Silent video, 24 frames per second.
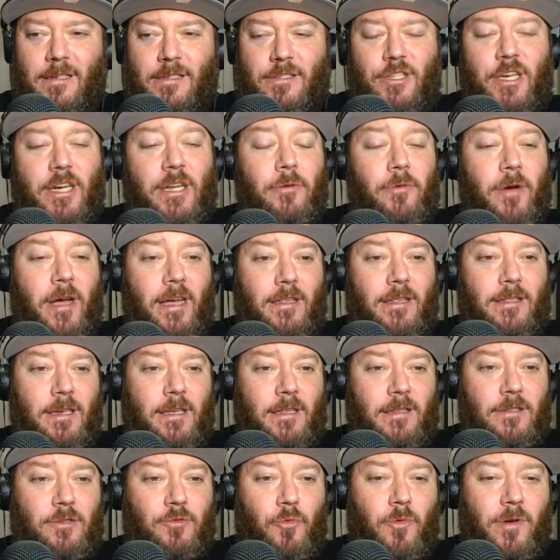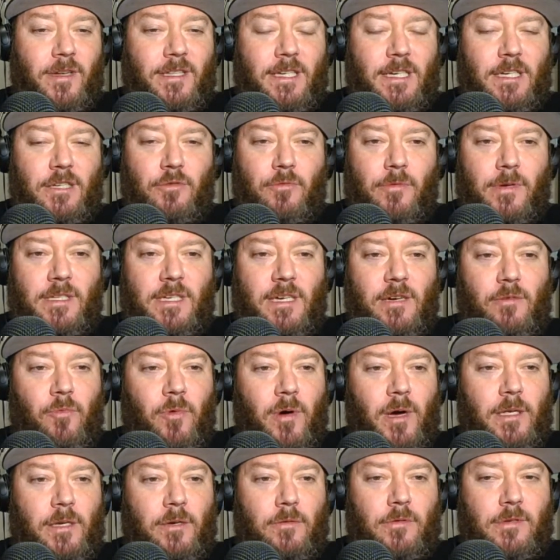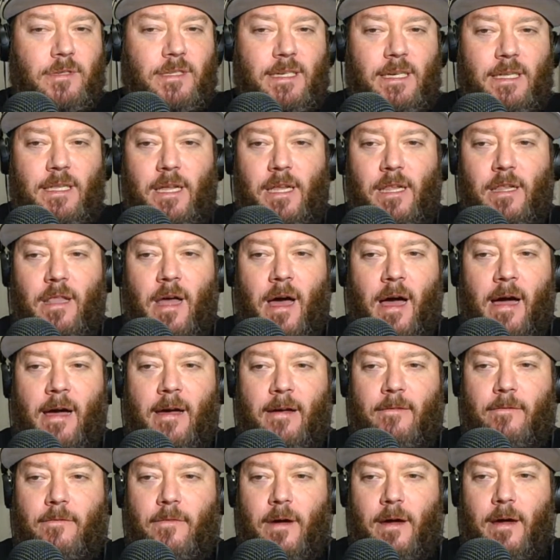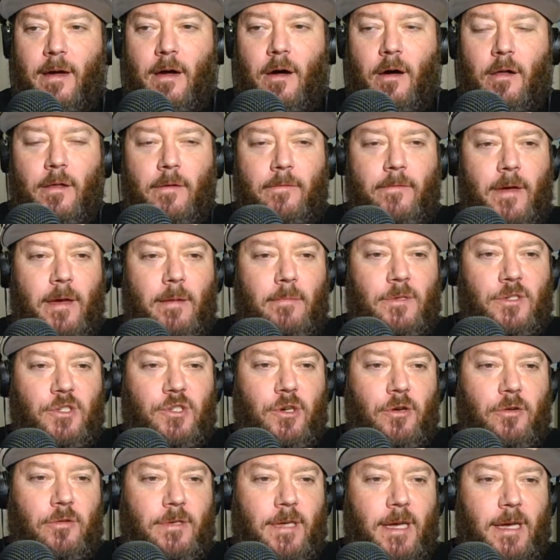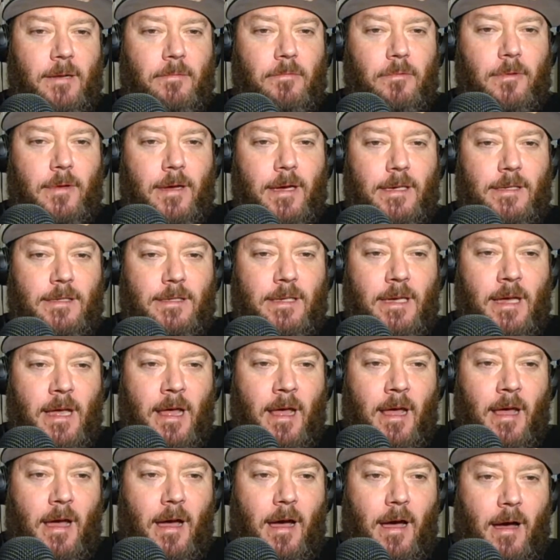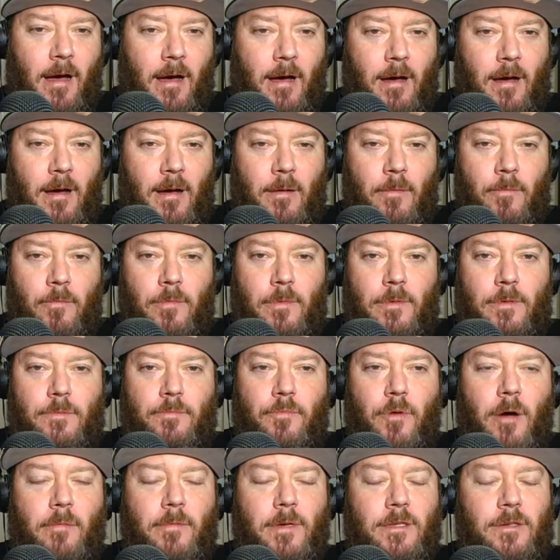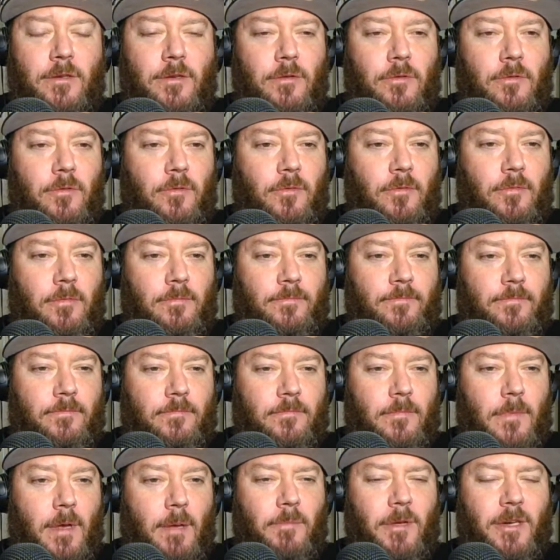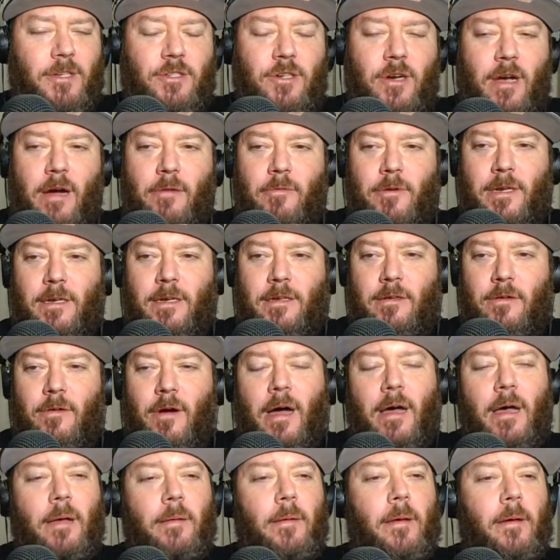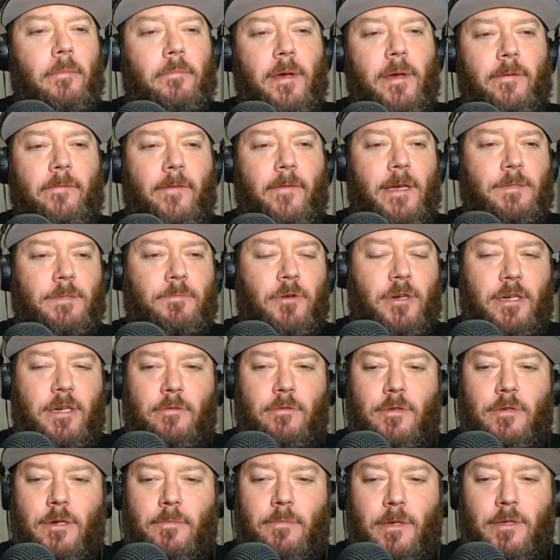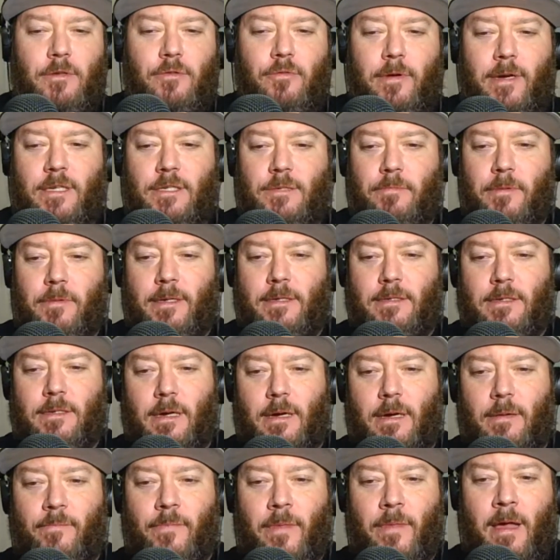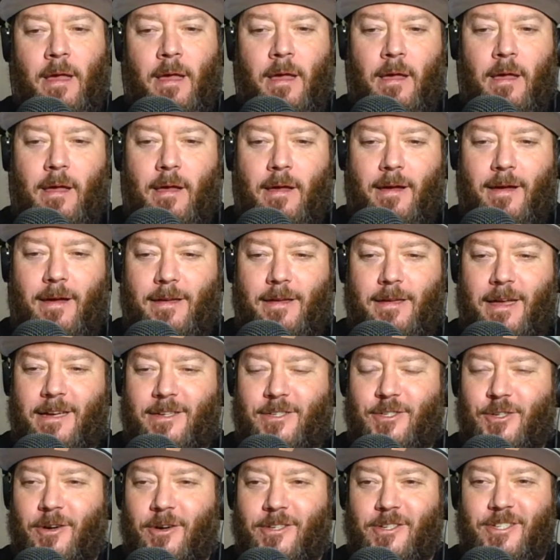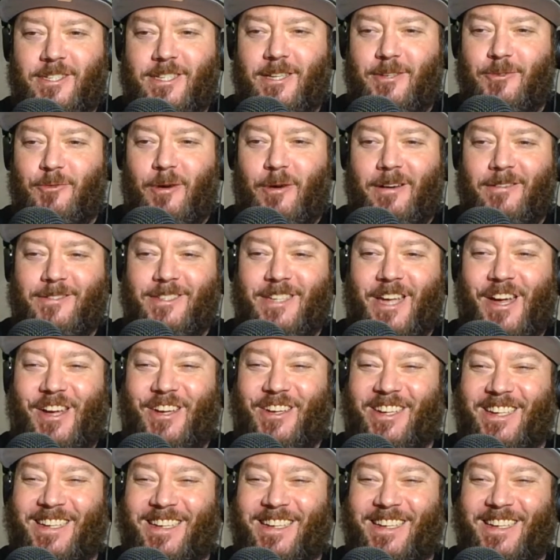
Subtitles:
January 18th, 2021, you will see the live Hall of Fame show take place. We'll probably do... I'm not sure how we're going to do. It'll be Facebook, YouTube, and Twitch. But Sean just said 12. So